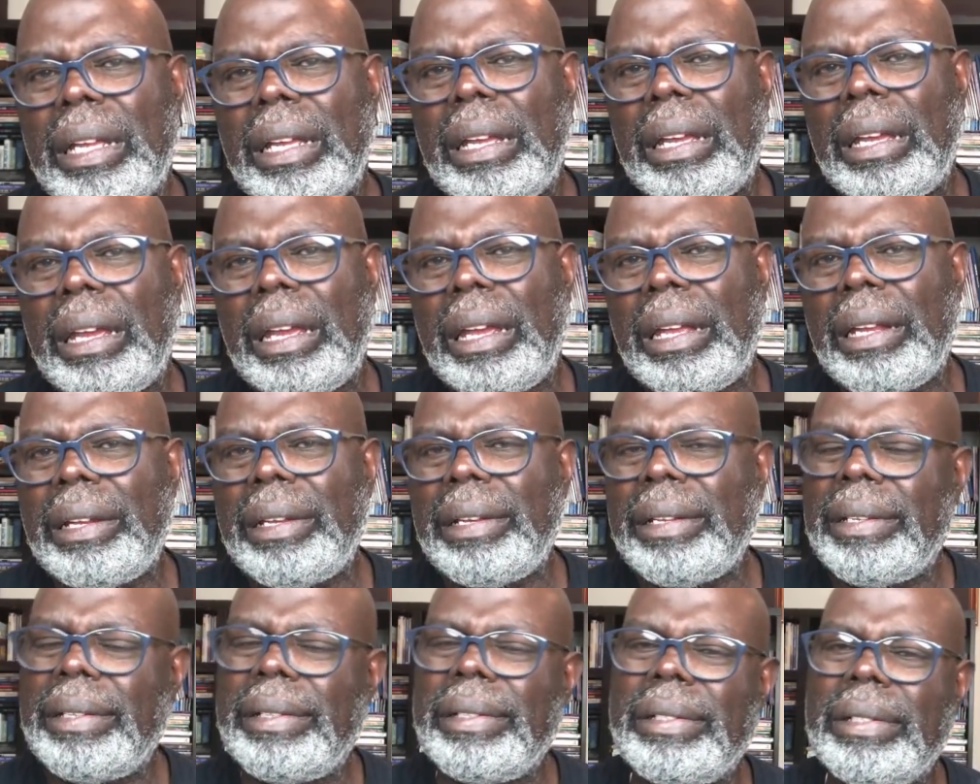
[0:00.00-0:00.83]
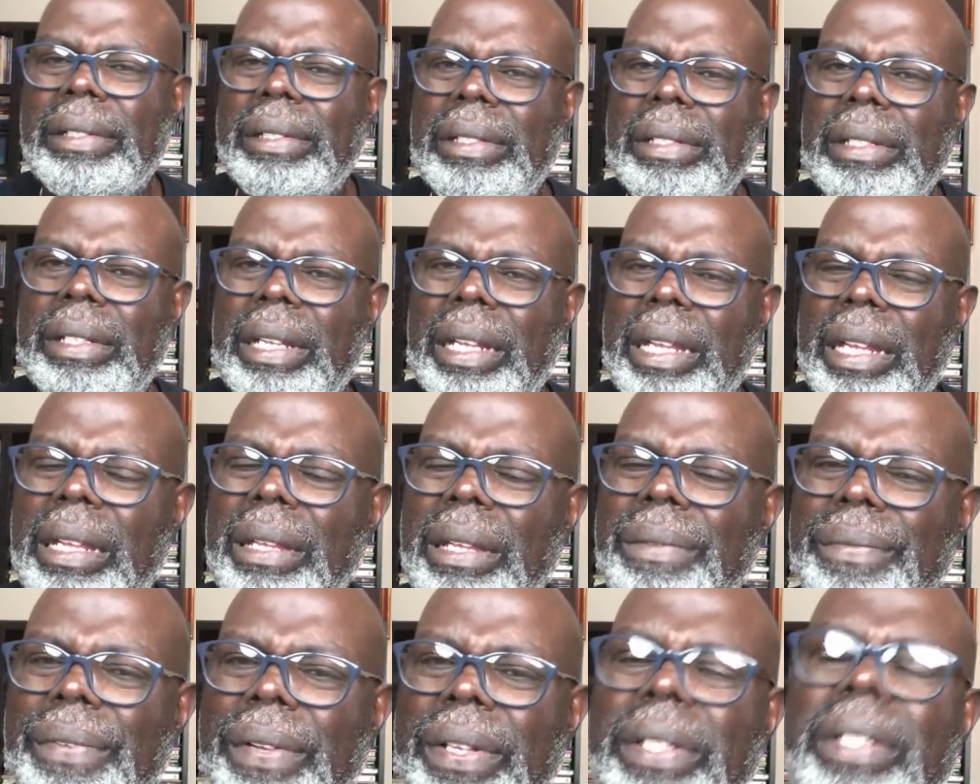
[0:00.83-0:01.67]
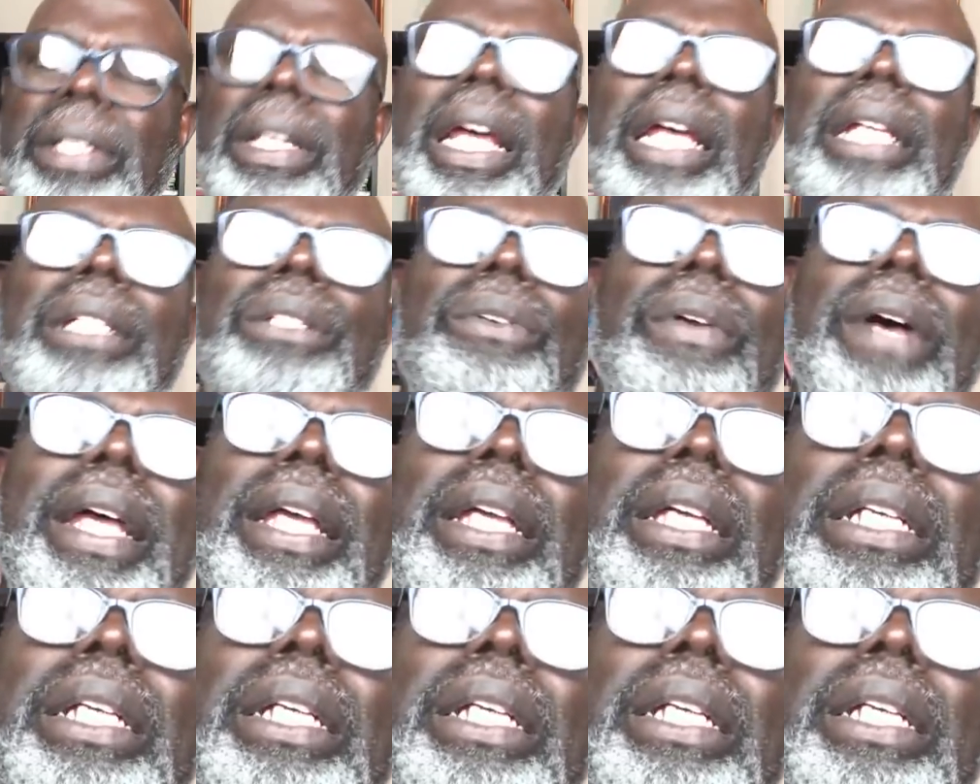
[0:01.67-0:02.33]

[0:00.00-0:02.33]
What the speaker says: And even, that's right,